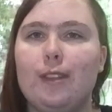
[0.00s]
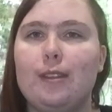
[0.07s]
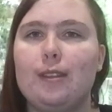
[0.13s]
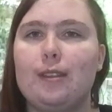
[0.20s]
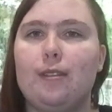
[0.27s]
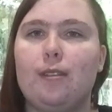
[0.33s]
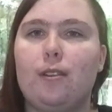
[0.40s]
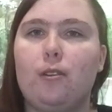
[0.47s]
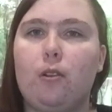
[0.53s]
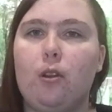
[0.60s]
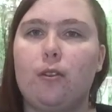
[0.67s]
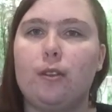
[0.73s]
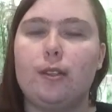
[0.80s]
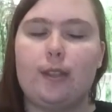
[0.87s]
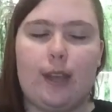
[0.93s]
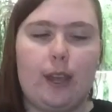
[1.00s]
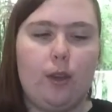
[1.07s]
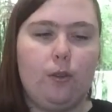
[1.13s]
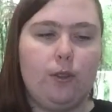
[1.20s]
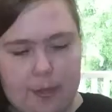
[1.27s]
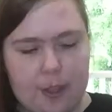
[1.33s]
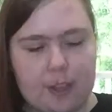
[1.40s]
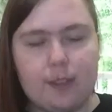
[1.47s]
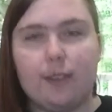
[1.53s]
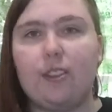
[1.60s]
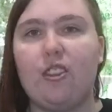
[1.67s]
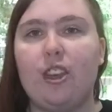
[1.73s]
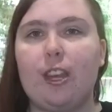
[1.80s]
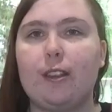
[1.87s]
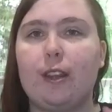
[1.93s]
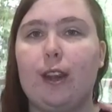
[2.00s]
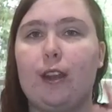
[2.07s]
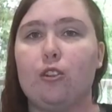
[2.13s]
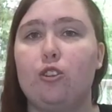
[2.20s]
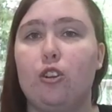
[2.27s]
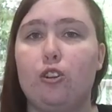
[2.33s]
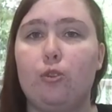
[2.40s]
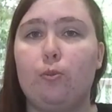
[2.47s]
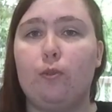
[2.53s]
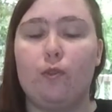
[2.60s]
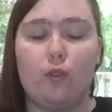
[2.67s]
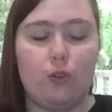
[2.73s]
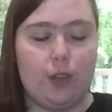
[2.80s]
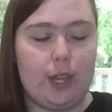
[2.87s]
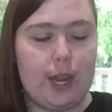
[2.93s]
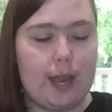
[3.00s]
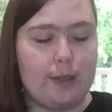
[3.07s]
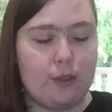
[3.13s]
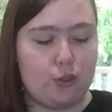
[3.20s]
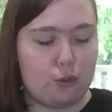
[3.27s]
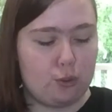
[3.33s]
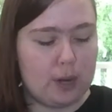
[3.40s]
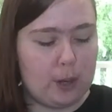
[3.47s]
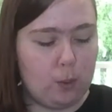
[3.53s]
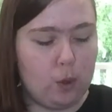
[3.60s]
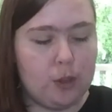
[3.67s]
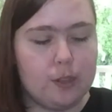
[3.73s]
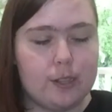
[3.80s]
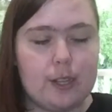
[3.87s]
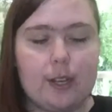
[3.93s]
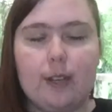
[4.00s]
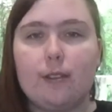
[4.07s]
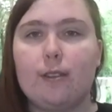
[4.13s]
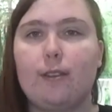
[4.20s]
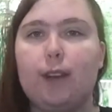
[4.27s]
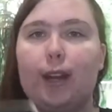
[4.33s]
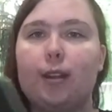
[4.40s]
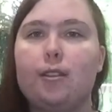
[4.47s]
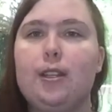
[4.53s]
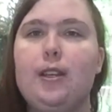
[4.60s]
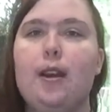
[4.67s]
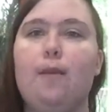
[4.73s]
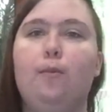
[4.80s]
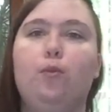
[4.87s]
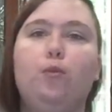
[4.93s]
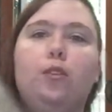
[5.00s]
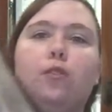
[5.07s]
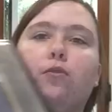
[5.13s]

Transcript: this is still on sale, and this is the thing that I showed you before that had the 3 wands in it, so it actually comes with the